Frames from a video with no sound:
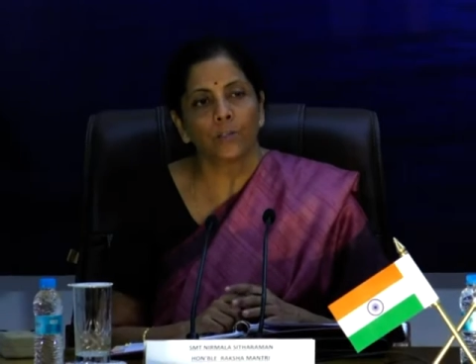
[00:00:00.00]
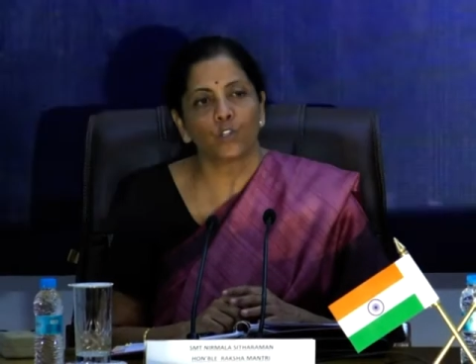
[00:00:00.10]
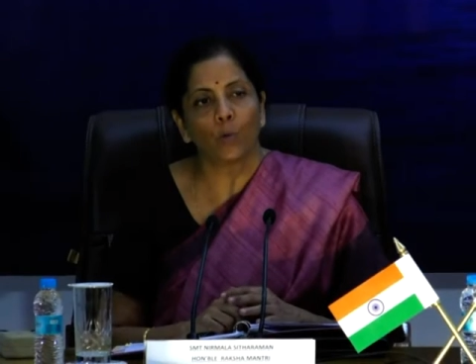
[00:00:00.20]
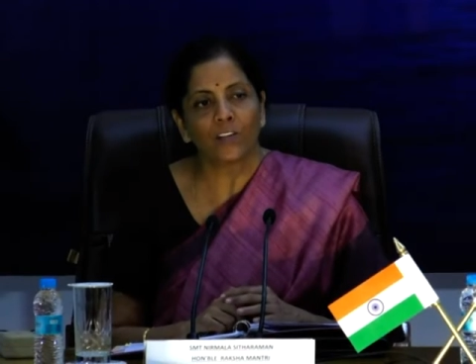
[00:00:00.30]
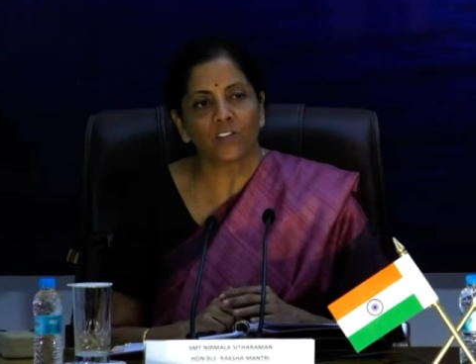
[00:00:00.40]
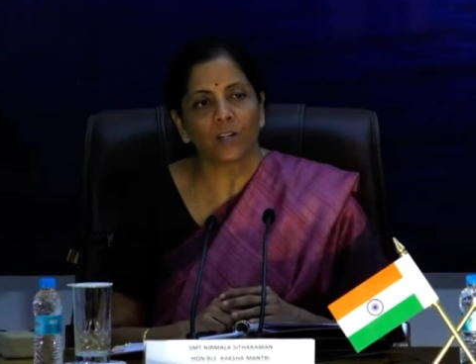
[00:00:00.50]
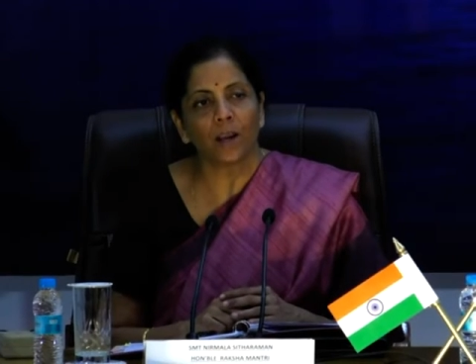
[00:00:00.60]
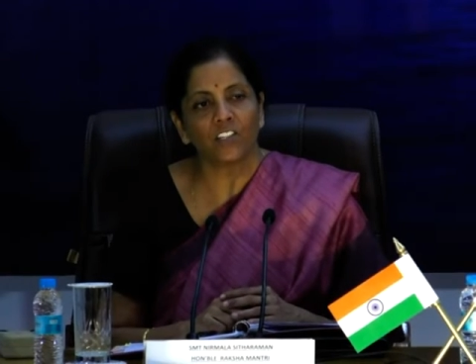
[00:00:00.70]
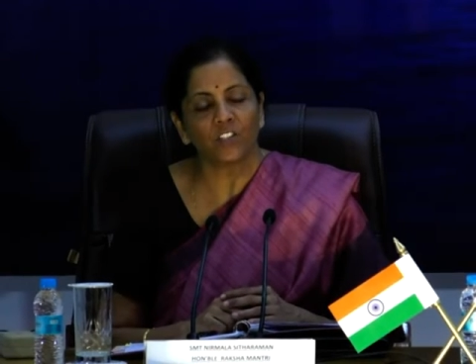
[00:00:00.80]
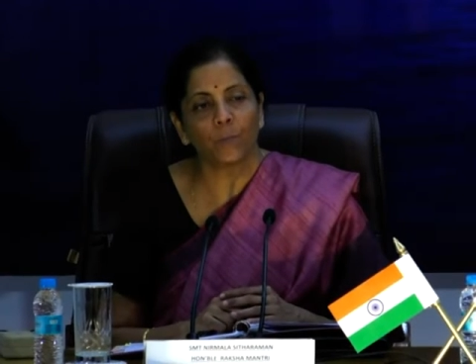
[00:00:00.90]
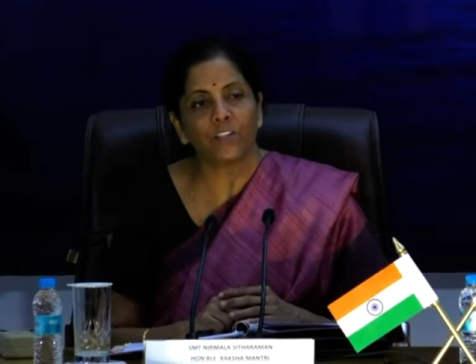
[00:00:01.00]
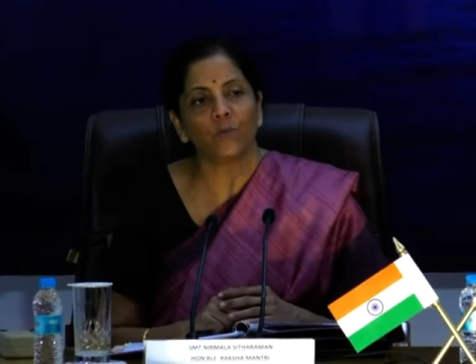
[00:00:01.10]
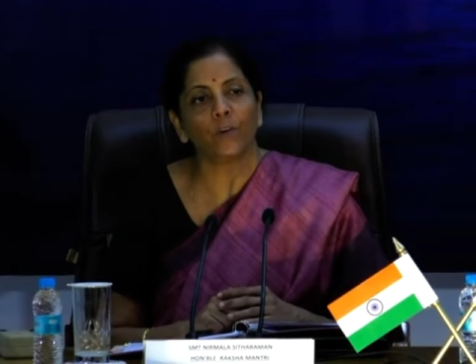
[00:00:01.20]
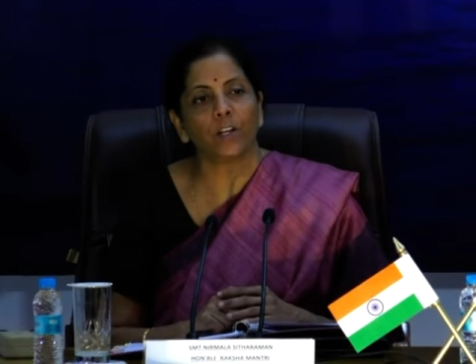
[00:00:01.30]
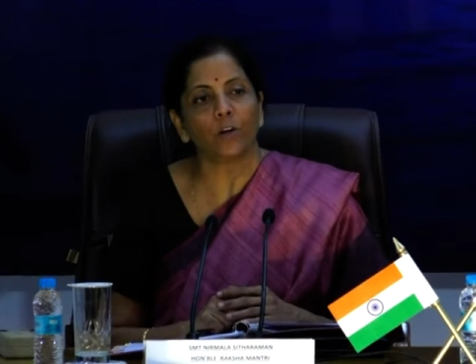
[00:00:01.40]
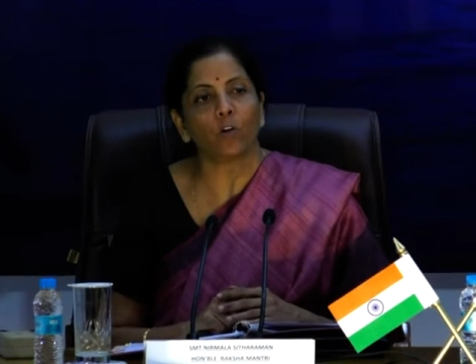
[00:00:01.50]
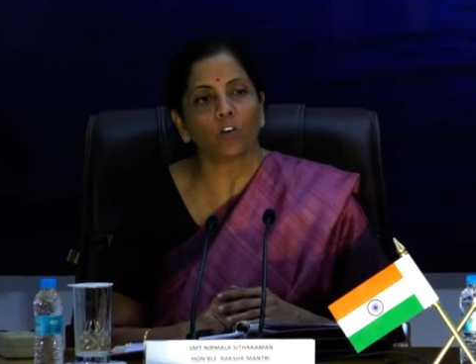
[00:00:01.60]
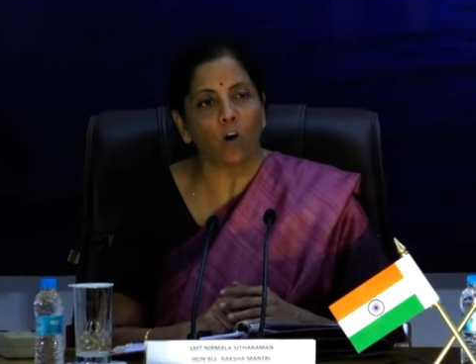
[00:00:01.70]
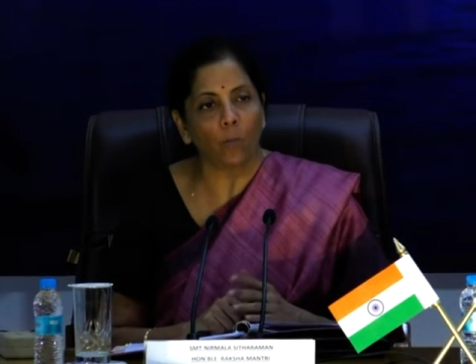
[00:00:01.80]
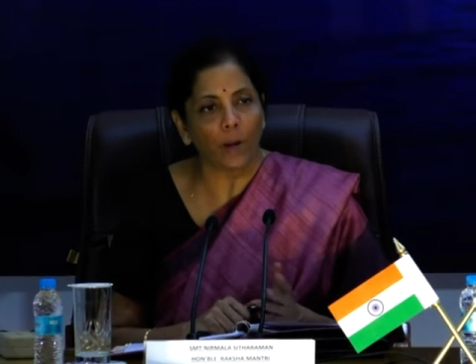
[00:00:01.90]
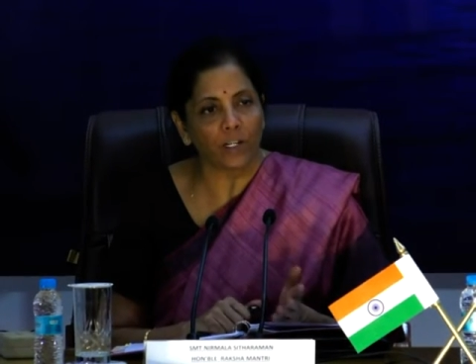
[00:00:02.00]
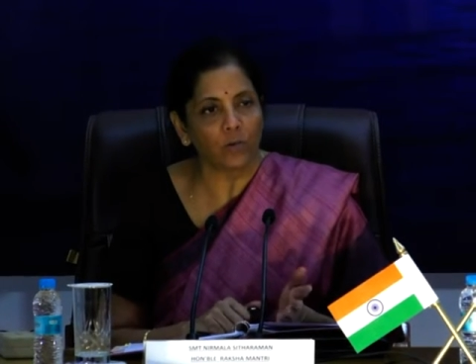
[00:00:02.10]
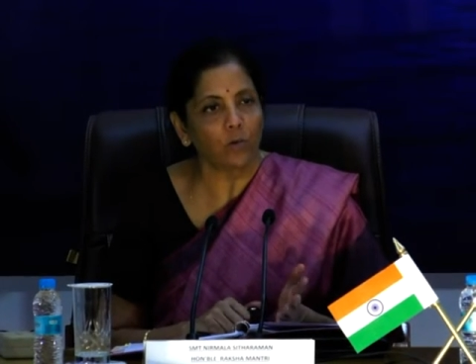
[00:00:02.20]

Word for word: So, as regards specifically on combat